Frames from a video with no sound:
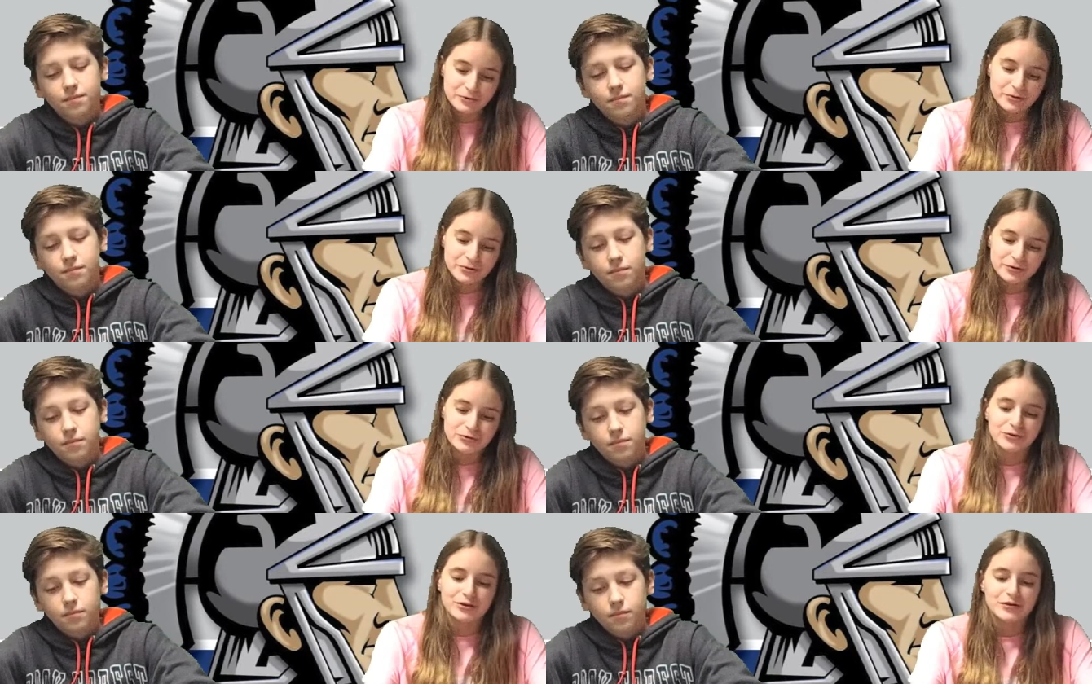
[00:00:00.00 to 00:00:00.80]
Speaker 1: when the
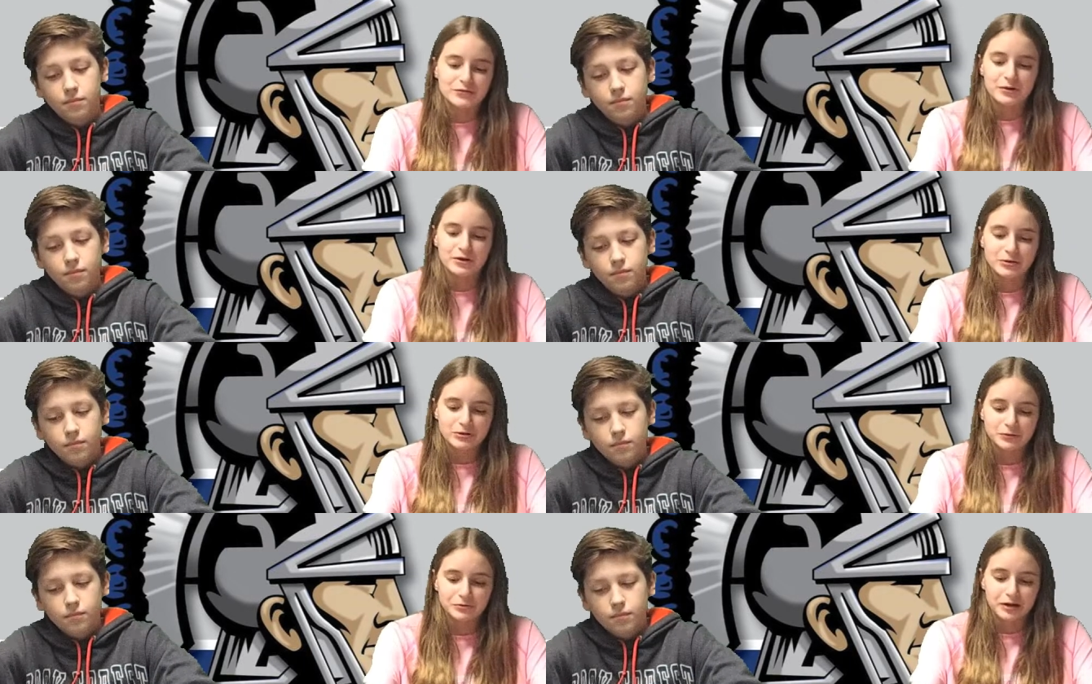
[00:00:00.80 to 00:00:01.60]
Treaty of
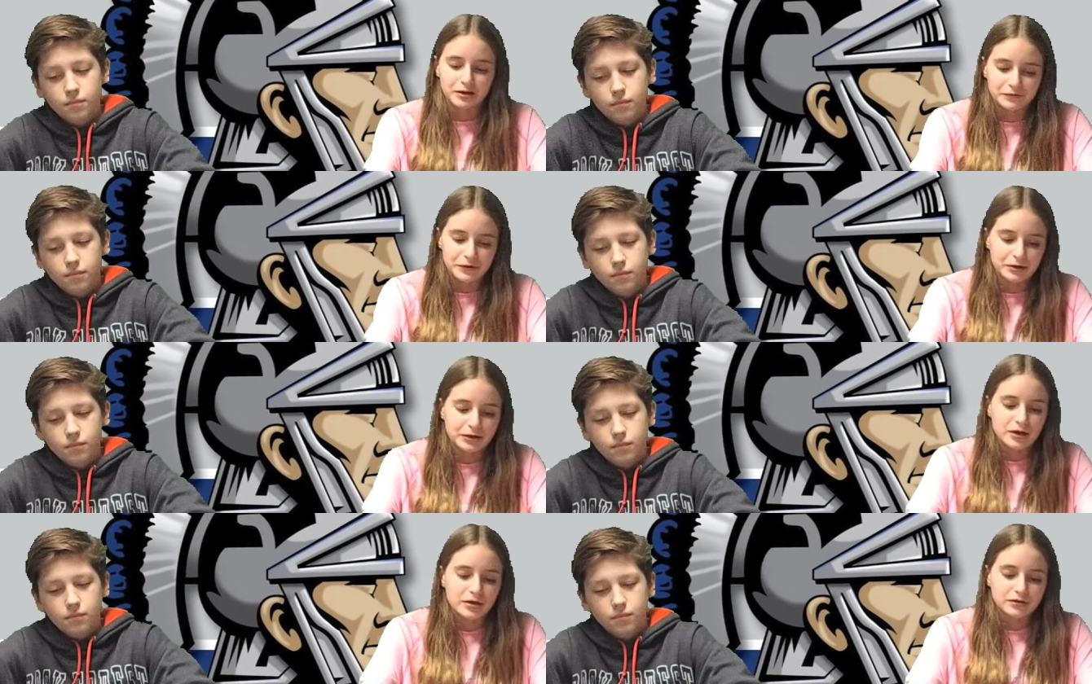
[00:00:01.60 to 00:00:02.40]
Paris was ratified,
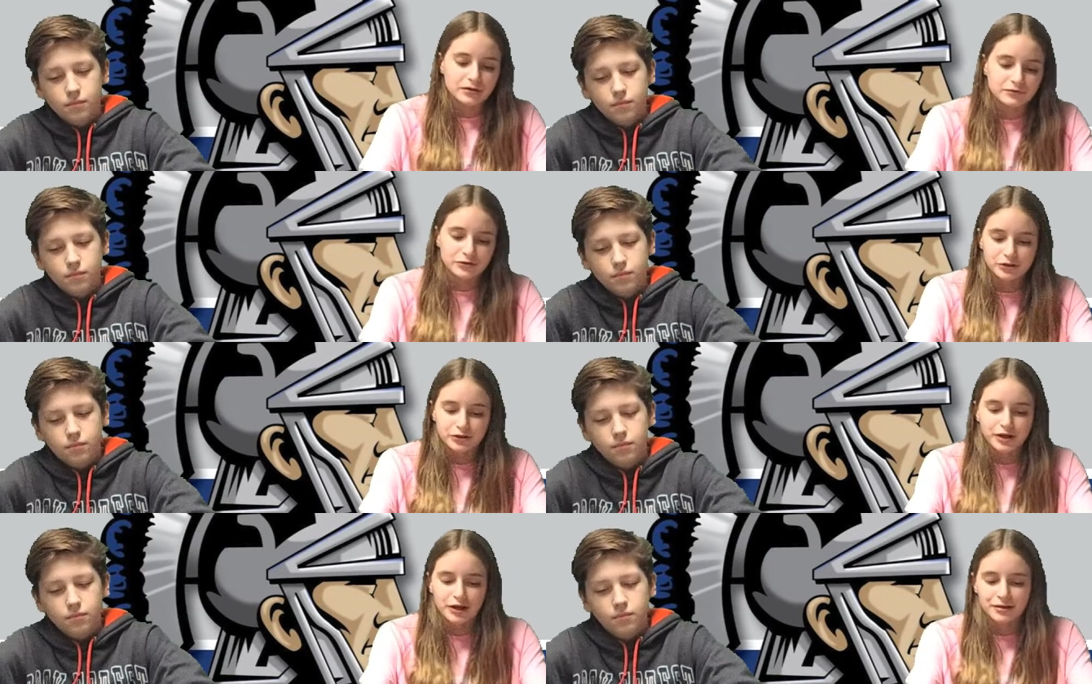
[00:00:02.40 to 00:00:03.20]
which
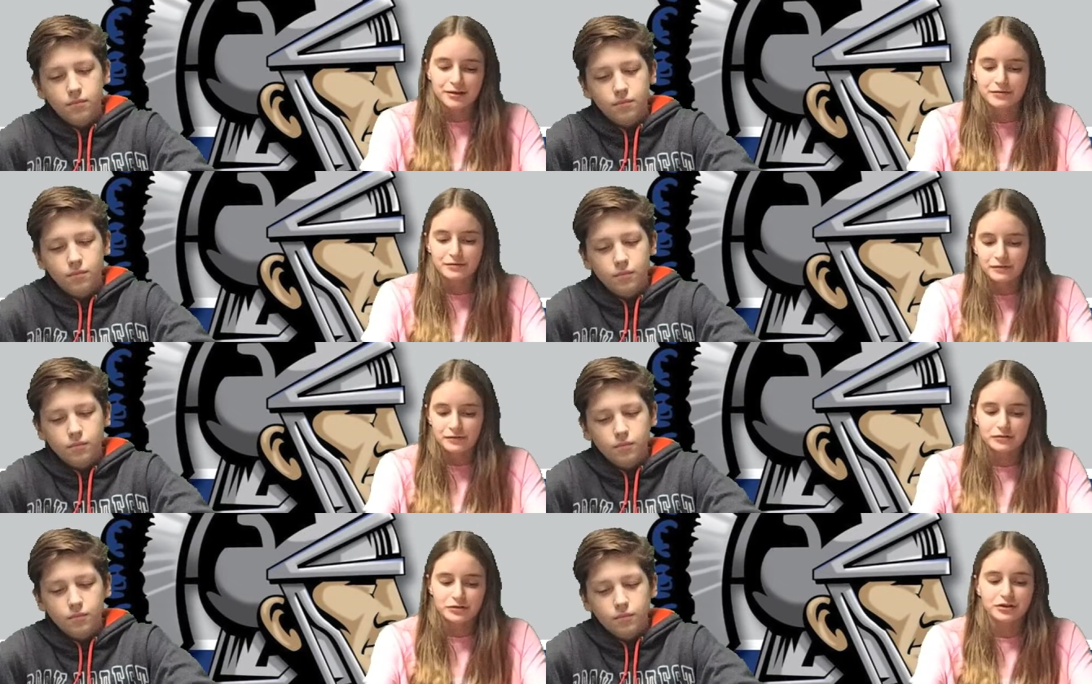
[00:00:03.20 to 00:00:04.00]
officially ended the
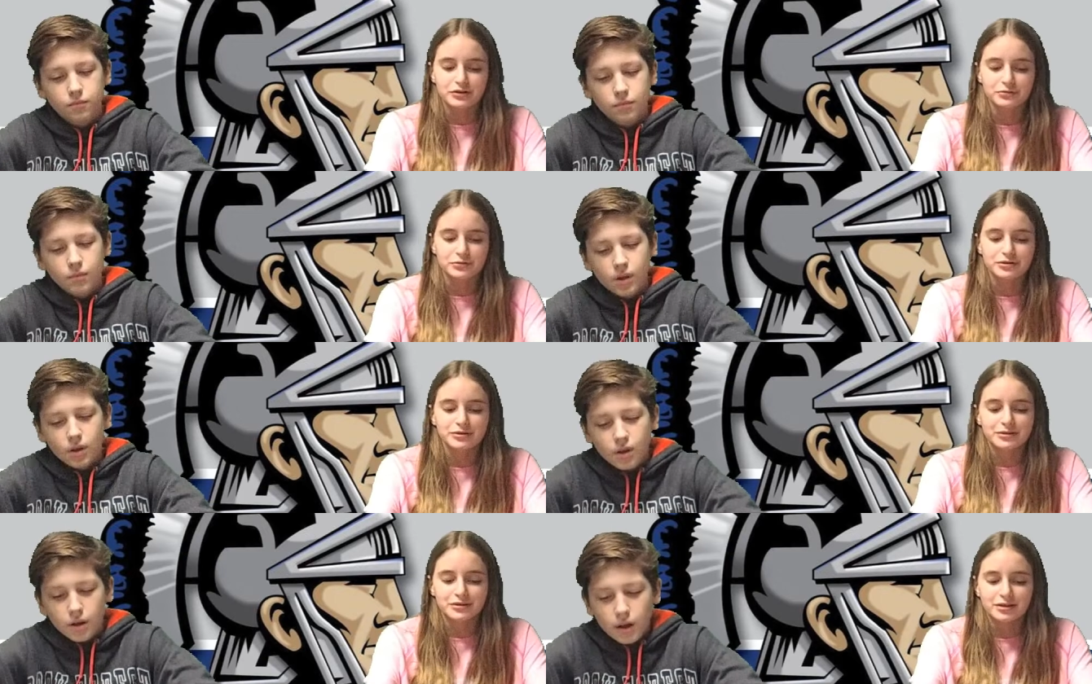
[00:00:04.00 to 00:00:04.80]
Revolutionary War.
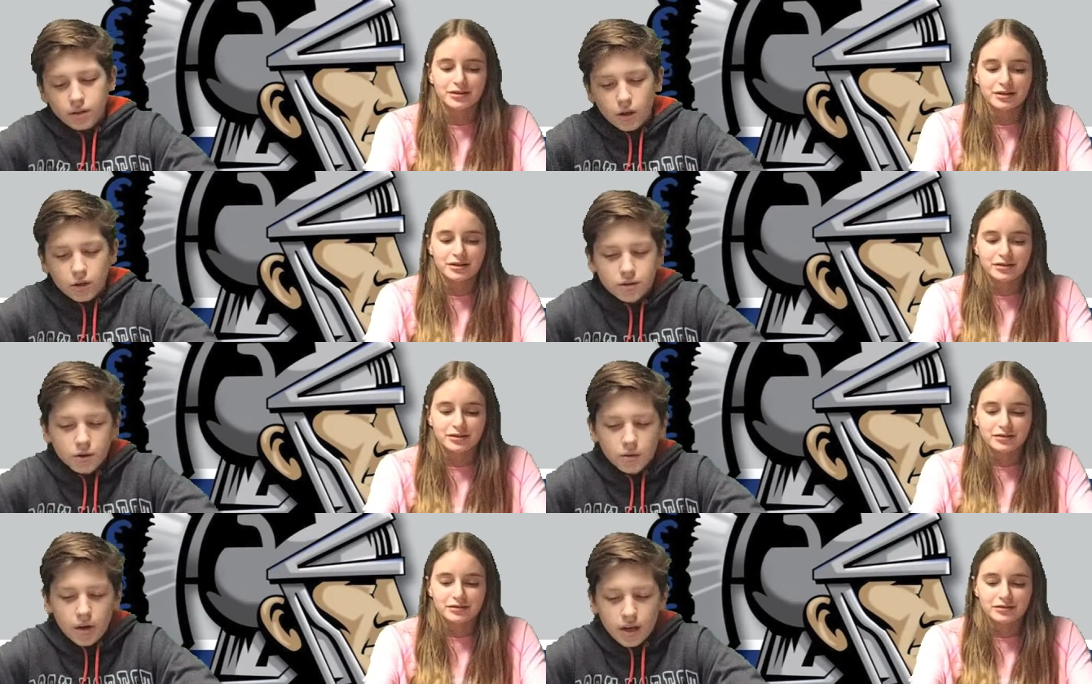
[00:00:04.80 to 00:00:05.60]
It's
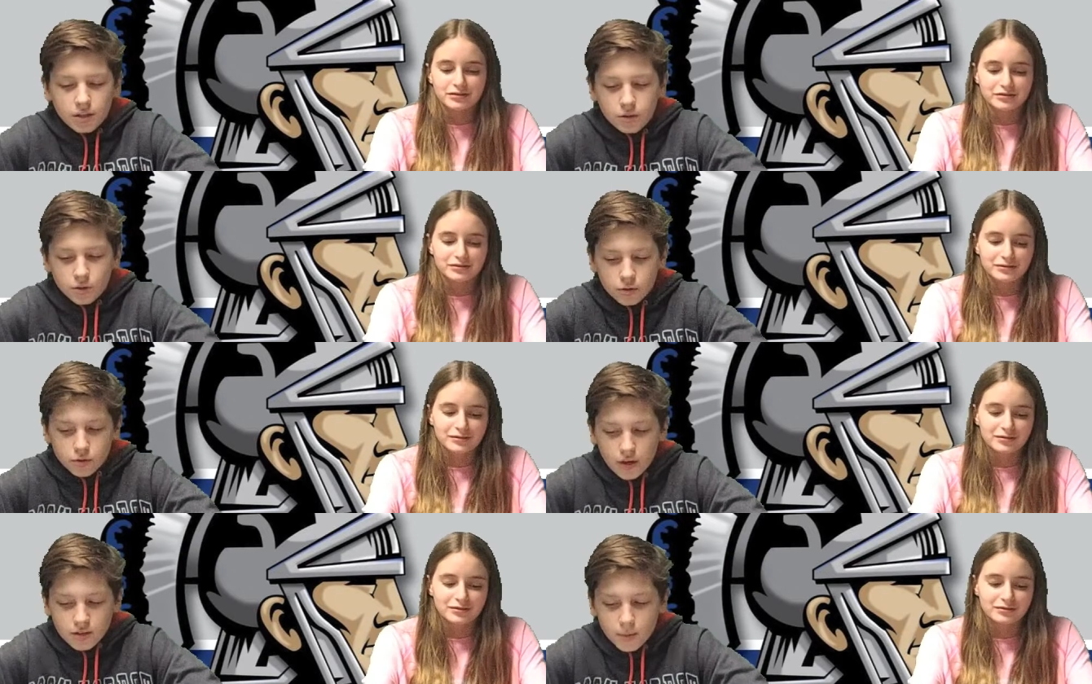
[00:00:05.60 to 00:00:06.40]
Speaker 2: also National
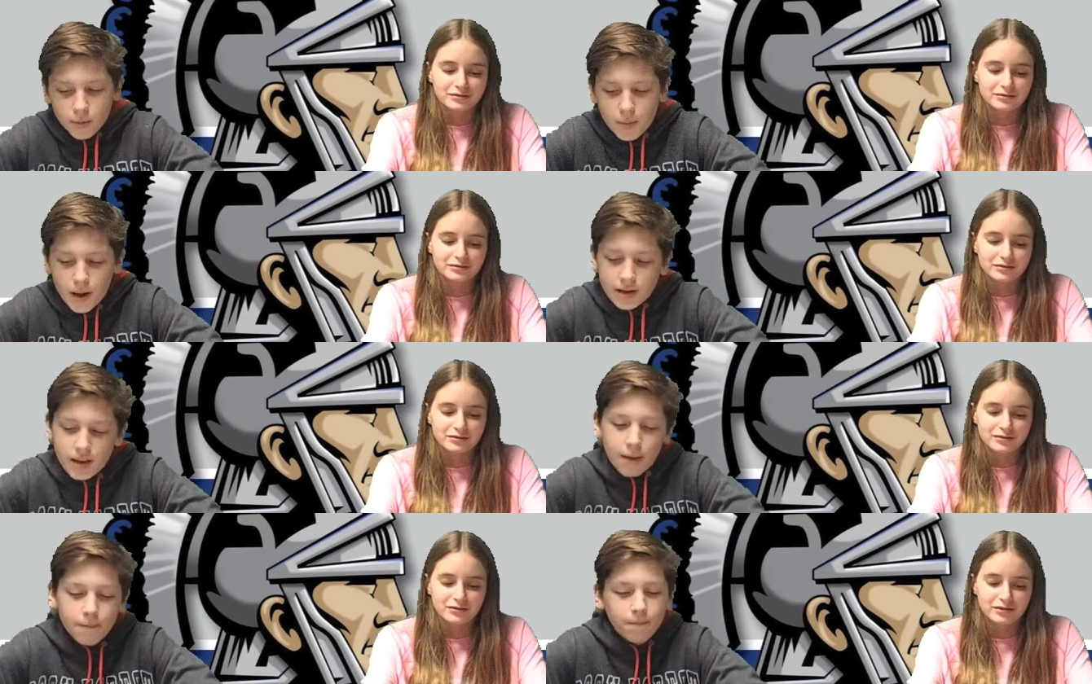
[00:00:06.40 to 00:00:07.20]
Dress Up a Pet
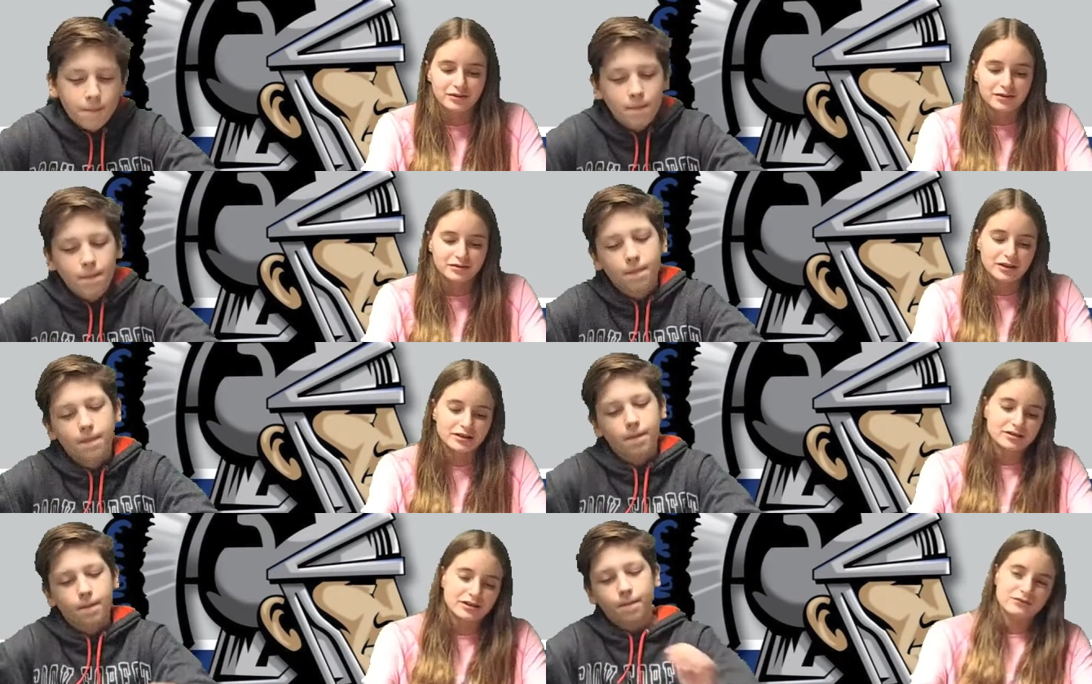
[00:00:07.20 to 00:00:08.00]
Day.
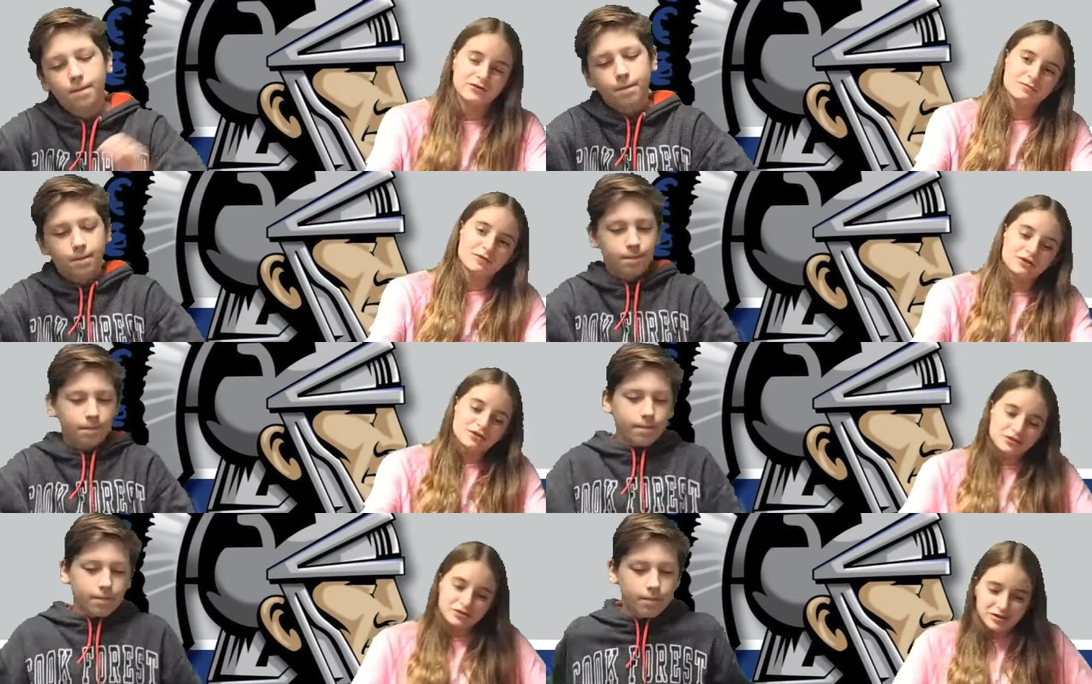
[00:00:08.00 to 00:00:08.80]
Speaker 1: Let's stand for the
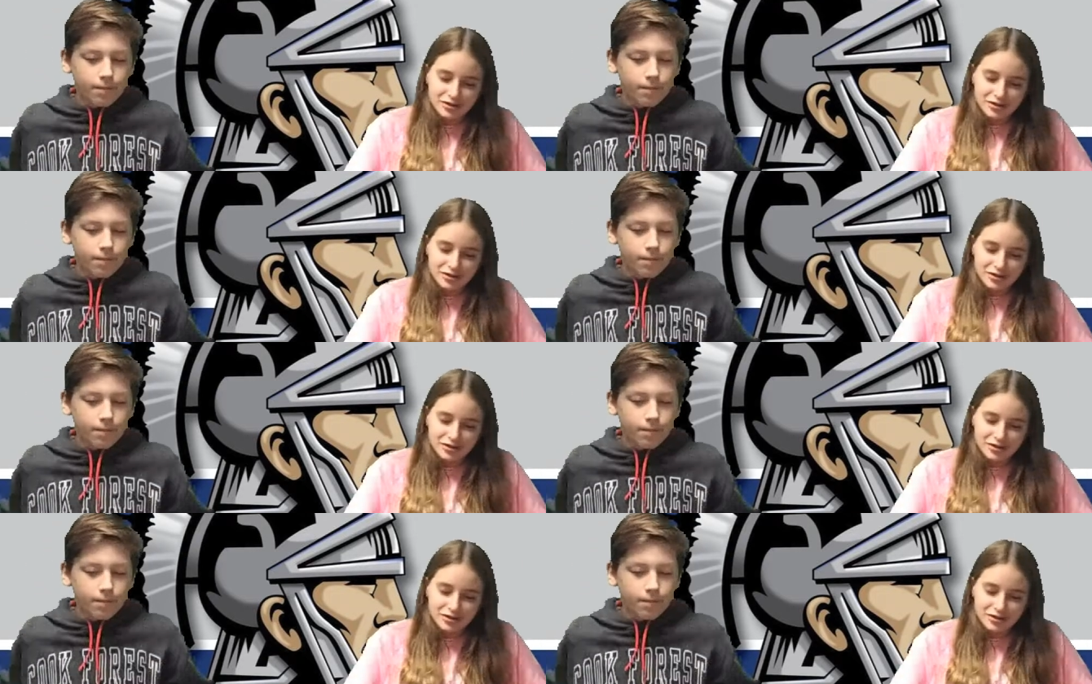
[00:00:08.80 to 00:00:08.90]
pledge.